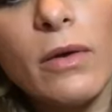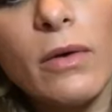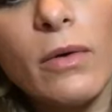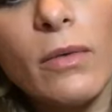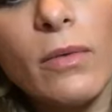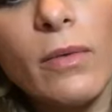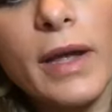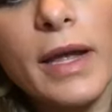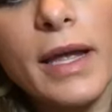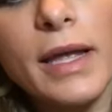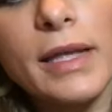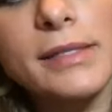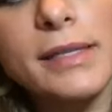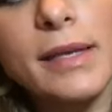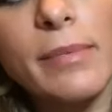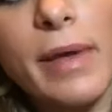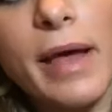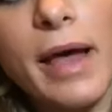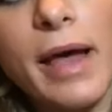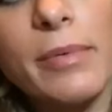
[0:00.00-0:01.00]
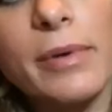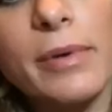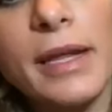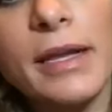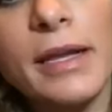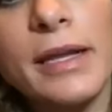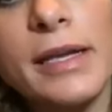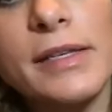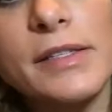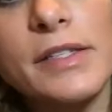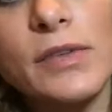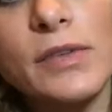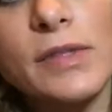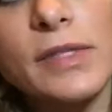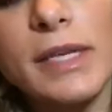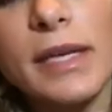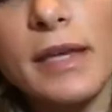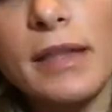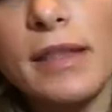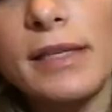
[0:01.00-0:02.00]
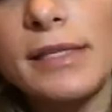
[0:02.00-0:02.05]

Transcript: what ends up happening is you see the